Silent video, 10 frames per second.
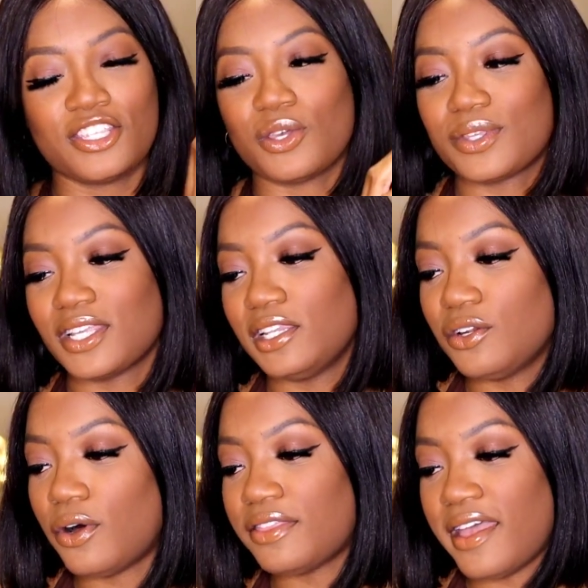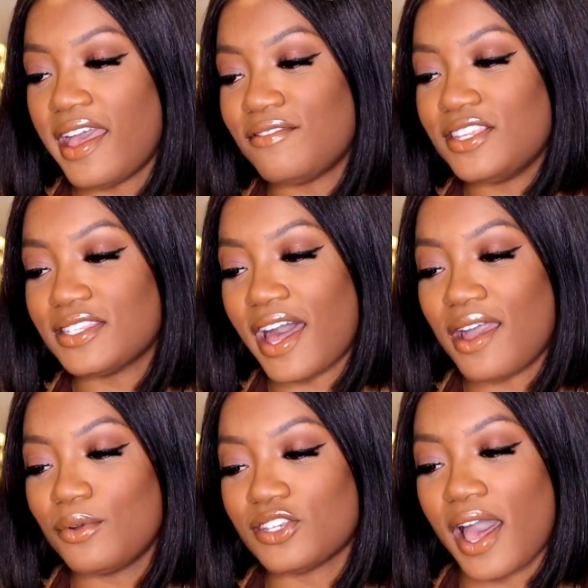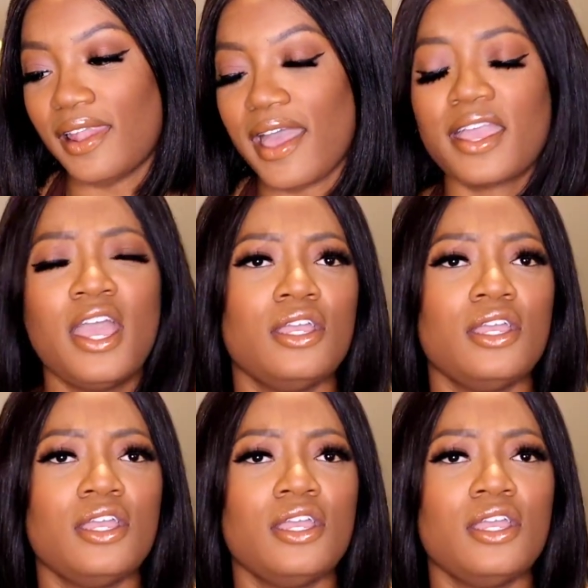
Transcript: so it's a little on the heavy side, which I like.